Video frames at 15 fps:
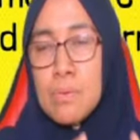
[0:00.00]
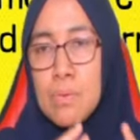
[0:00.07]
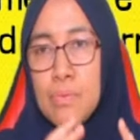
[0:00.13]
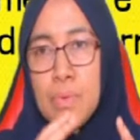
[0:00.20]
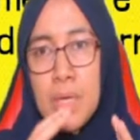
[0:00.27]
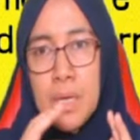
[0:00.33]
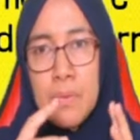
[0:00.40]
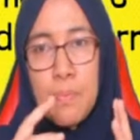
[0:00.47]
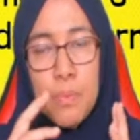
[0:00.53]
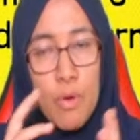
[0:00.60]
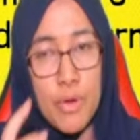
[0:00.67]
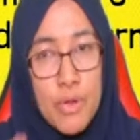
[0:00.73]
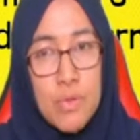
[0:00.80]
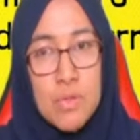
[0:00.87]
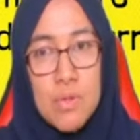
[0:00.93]
we
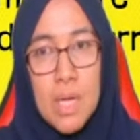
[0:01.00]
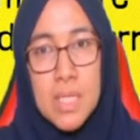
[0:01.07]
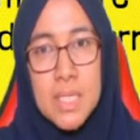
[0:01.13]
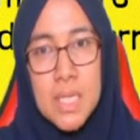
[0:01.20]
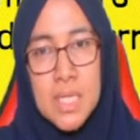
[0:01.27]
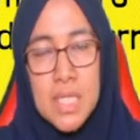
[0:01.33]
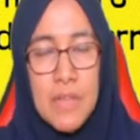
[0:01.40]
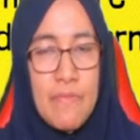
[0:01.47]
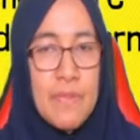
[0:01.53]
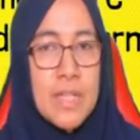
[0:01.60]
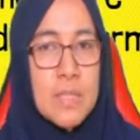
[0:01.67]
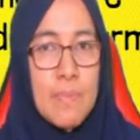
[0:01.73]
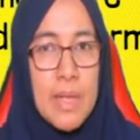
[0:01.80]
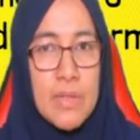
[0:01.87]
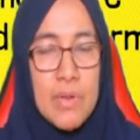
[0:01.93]
produce structure
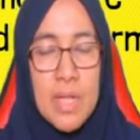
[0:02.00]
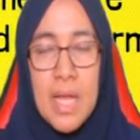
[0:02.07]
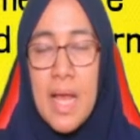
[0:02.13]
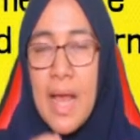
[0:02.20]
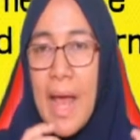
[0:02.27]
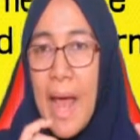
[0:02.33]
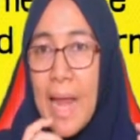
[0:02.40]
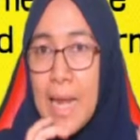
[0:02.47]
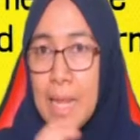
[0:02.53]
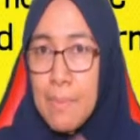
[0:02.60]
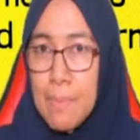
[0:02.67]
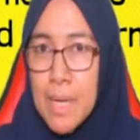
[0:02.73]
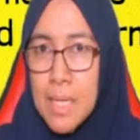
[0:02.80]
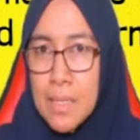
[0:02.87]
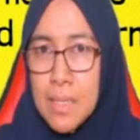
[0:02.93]
stiffness matrix.
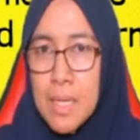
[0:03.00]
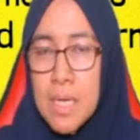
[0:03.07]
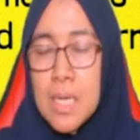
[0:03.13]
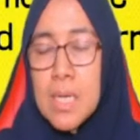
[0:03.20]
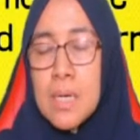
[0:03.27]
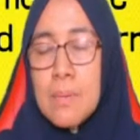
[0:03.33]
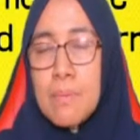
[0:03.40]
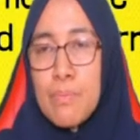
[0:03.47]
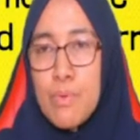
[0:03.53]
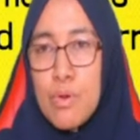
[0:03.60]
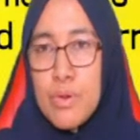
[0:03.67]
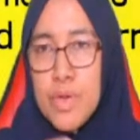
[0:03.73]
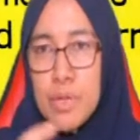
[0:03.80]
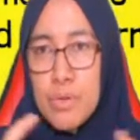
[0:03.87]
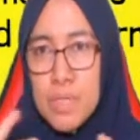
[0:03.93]
Element
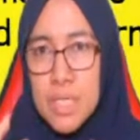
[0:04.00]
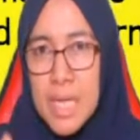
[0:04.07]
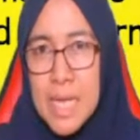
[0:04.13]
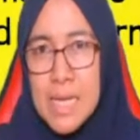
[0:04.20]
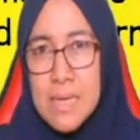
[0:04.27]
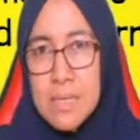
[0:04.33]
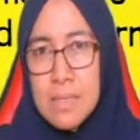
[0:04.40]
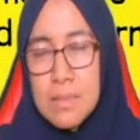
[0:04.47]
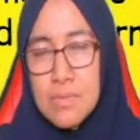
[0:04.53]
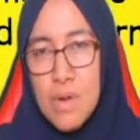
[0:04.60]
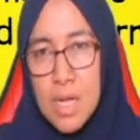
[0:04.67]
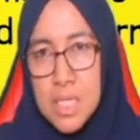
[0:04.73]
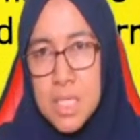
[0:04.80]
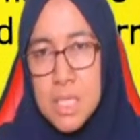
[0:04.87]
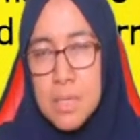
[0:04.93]
producing
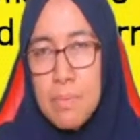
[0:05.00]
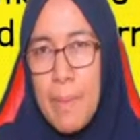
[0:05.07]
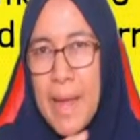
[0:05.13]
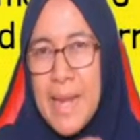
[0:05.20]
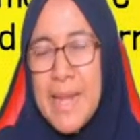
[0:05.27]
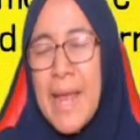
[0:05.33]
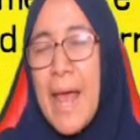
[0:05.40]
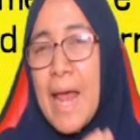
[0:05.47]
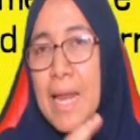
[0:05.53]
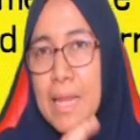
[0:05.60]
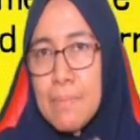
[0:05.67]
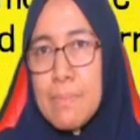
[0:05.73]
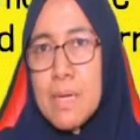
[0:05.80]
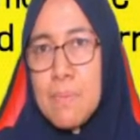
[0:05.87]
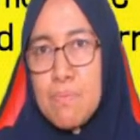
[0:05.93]
structure, many
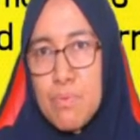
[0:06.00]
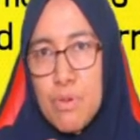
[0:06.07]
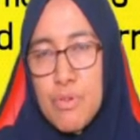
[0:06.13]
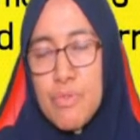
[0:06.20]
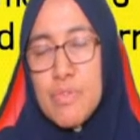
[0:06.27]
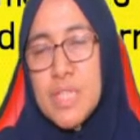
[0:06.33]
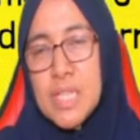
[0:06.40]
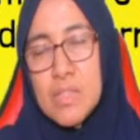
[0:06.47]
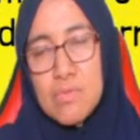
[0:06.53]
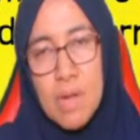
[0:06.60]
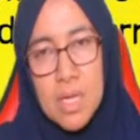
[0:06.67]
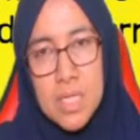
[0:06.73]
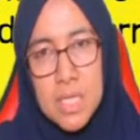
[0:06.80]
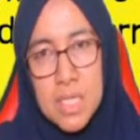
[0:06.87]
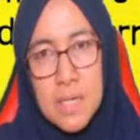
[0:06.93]
element producing
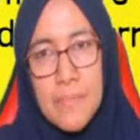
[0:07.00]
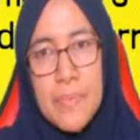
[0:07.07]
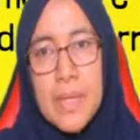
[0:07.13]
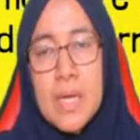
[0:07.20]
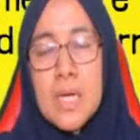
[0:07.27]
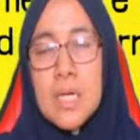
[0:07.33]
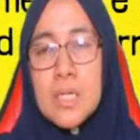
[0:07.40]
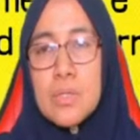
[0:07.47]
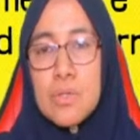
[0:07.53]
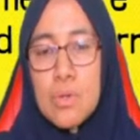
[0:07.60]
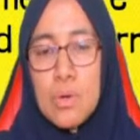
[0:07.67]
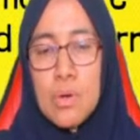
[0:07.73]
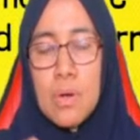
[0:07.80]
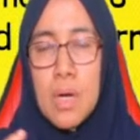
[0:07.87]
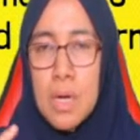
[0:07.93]
structure.
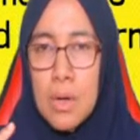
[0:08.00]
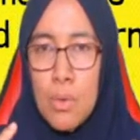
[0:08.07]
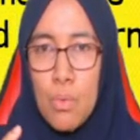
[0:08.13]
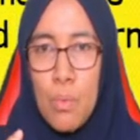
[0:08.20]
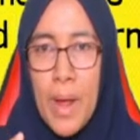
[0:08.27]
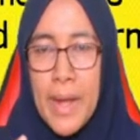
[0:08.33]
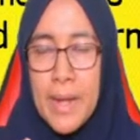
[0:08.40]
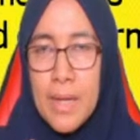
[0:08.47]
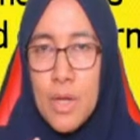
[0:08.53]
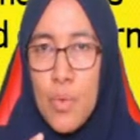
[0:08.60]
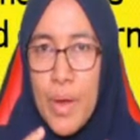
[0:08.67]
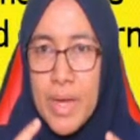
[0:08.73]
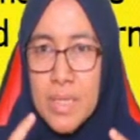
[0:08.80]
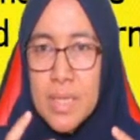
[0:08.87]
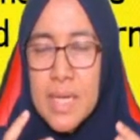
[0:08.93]
So when the
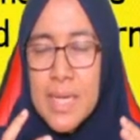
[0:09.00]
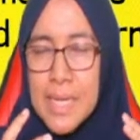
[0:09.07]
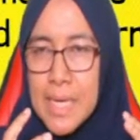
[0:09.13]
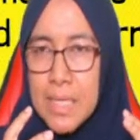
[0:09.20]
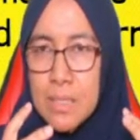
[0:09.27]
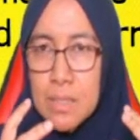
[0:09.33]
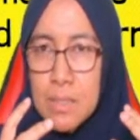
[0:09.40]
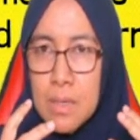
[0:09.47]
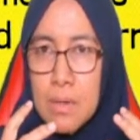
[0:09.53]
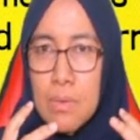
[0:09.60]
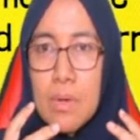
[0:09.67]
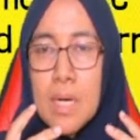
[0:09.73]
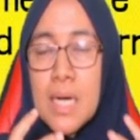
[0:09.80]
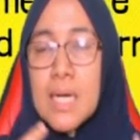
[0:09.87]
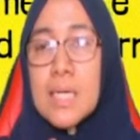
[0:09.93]
question is
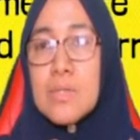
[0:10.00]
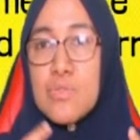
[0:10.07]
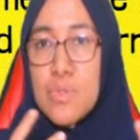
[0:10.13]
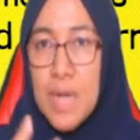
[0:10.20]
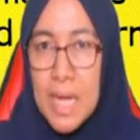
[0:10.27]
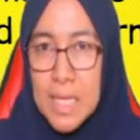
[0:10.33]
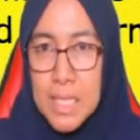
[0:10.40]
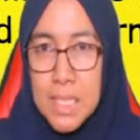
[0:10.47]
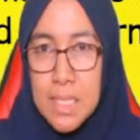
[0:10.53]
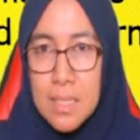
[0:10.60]
a truss